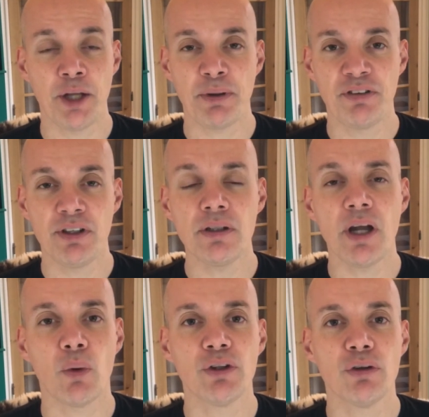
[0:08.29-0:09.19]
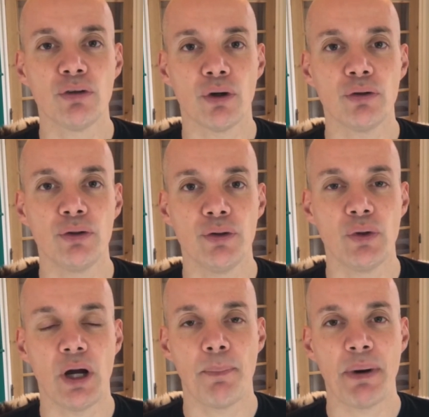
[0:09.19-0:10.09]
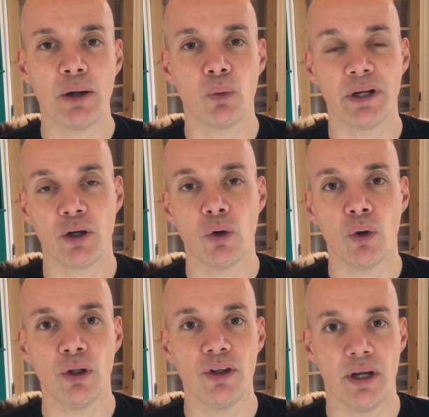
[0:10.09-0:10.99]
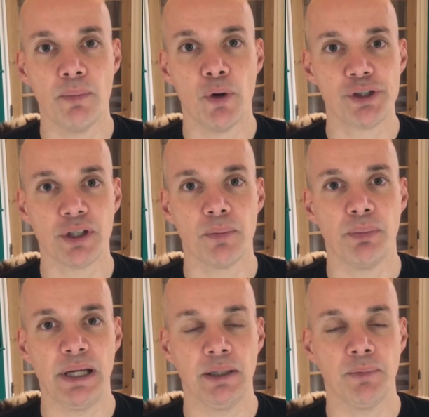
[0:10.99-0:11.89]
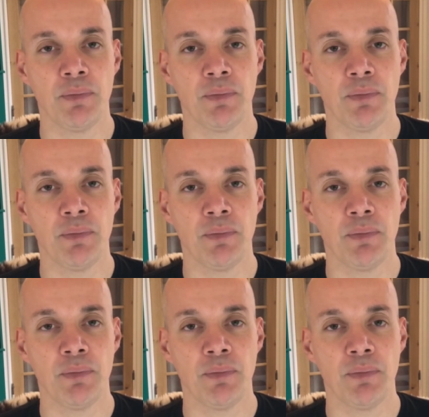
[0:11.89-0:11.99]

In particular, I want to talk to you about what I call the Emergent Campaign.